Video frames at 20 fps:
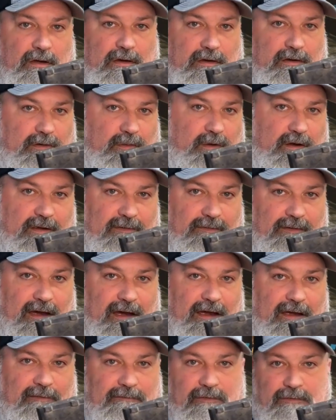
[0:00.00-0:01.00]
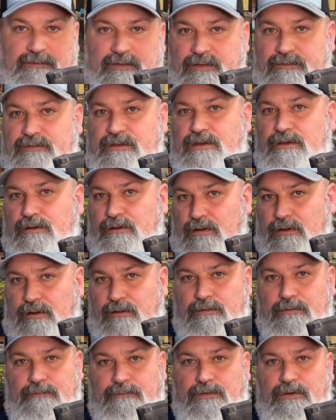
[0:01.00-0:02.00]
a 25, a 50, or
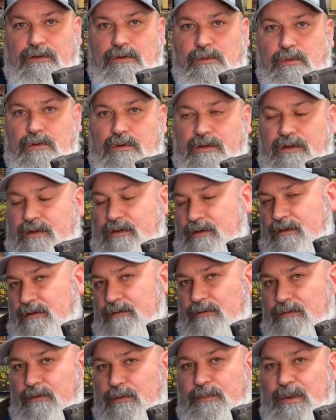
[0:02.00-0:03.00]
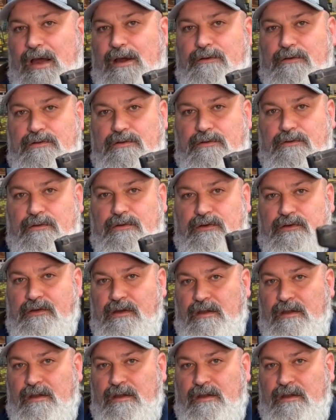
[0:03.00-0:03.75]
100-foot cord into a power source,